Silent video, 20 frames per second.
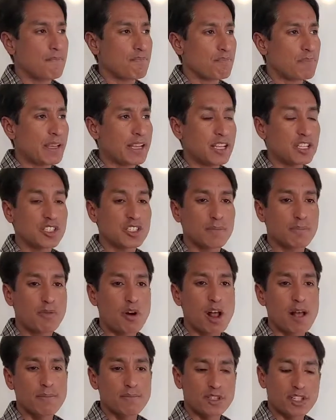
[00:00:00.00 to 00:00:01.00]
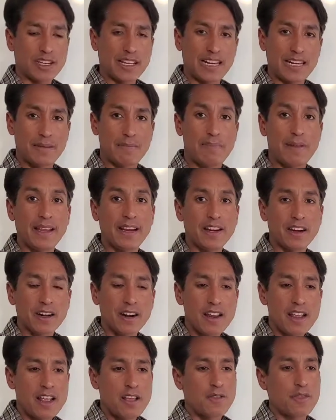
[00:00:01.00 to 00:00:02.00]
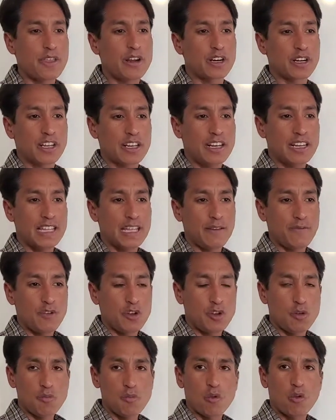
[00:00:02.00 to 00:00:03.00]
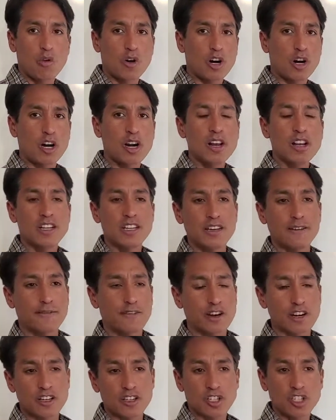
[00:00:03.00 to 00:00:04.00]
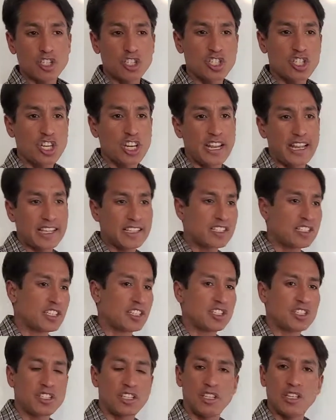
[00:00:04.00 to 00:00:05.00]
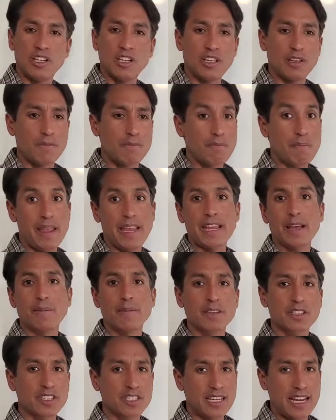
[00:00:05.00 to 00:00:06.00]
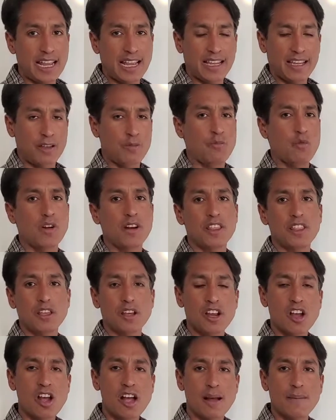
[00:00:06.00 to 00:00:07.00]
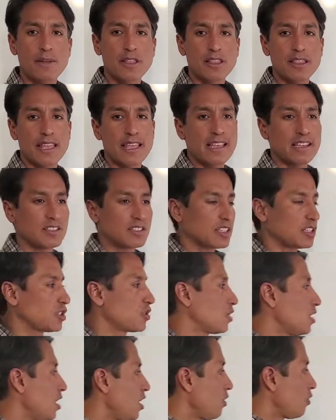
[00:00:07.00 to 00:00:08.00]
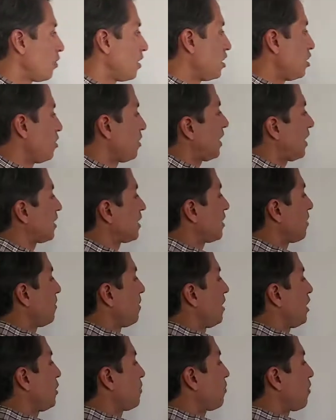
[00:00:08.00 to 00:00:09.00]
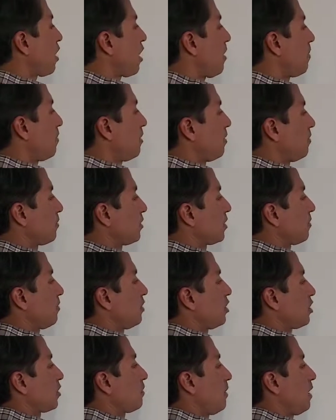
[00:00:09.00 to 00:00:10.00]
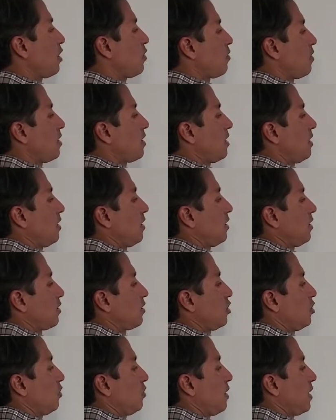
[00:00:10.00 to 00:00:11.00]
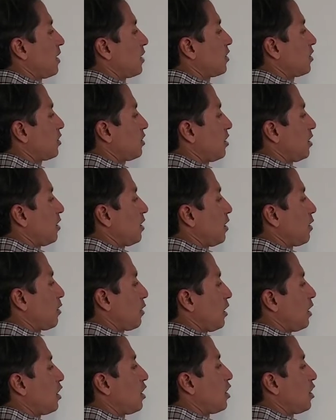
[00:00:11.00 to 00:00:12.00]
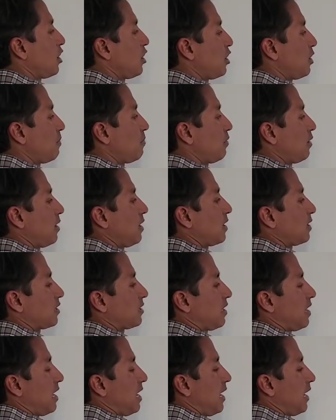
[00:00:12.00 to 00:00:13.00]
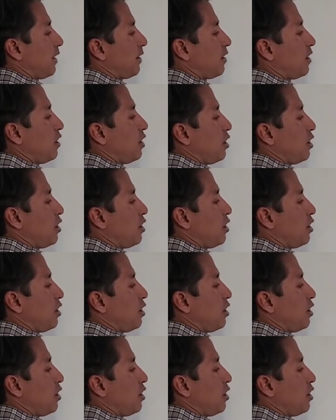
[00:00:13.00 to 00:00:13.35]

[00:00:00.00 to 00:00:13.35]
because the problems are getting bigger, they're going to give you more different chances to make a mistake. And one of the common things is when you get some of these problems, let me just make one here, 2x to the third plus like